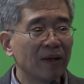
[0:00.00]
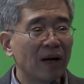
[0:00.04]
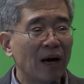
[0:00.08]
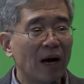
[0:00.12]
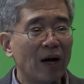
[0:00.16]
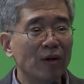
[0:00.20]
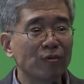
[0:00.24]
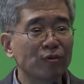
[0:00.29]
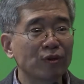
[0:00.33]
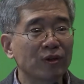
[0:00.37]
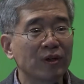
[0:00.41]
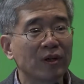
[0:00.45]

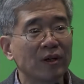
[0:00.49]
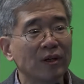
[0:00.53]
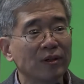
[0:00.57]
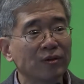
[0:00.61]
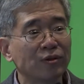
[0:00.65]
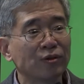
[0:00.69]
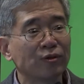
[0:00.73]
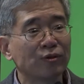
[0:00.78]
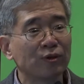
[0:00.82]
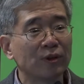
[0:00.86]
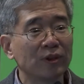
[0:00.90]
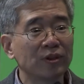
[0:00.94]
how to
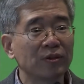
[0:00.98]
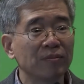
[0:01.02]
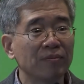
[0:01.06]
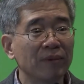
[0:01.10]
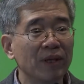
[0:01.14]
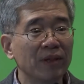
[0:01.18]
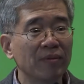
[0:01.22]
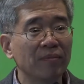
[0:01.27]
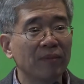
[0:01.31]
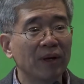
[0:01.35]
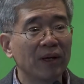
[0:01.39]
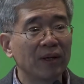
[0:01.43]
construct
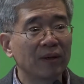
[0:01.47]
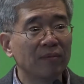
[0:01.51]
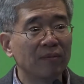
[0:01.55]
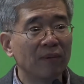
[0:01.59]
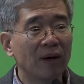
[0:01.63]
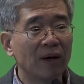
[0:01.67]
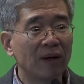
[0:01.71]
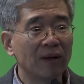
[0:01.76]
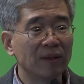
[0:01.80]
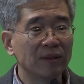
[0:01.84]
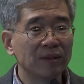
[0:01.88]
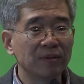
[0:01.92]
mathematical
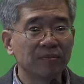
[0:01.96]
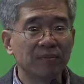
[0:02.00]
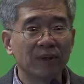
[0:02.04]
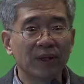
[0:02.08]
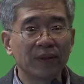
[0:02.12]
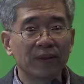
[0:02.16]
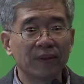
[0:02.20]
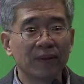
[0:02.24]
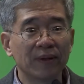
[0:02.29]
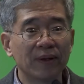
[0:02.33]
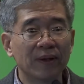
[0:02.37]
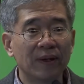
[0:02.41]
models,
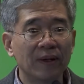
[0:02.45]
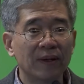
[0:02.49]
but